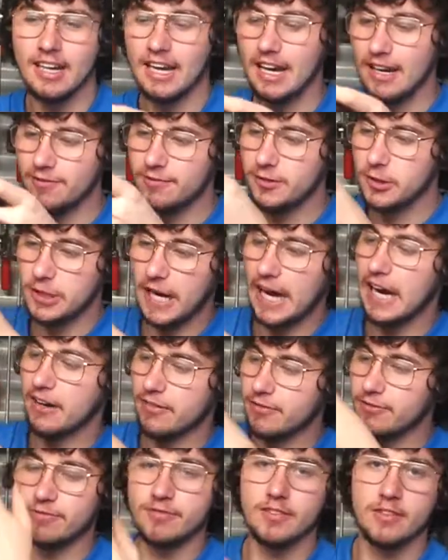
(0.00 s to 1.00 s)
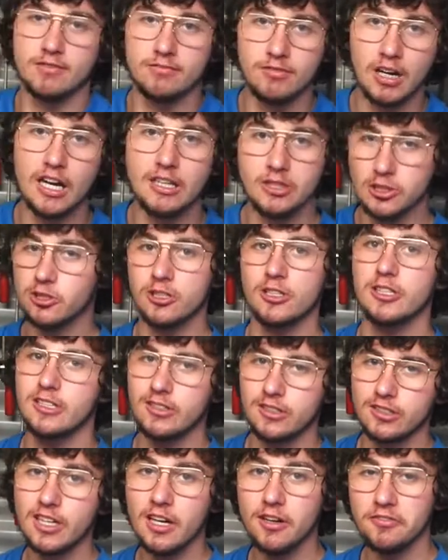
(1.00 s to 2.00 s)
if you have nice looking
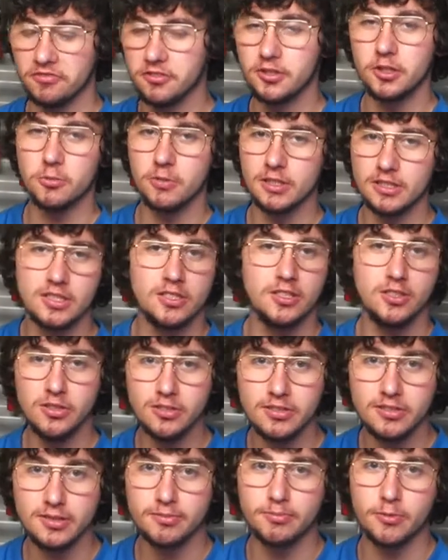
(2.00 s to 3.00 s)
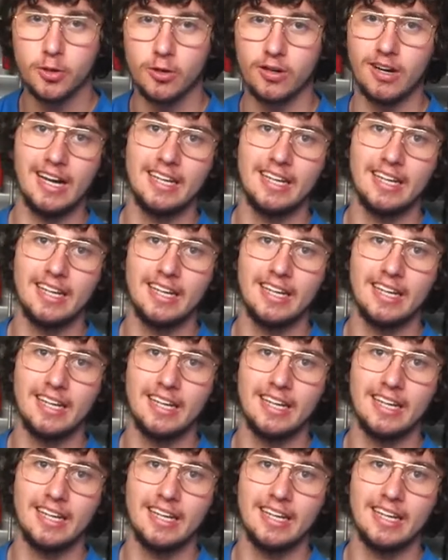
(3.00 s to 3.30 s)
stuff, you'll want to use it more,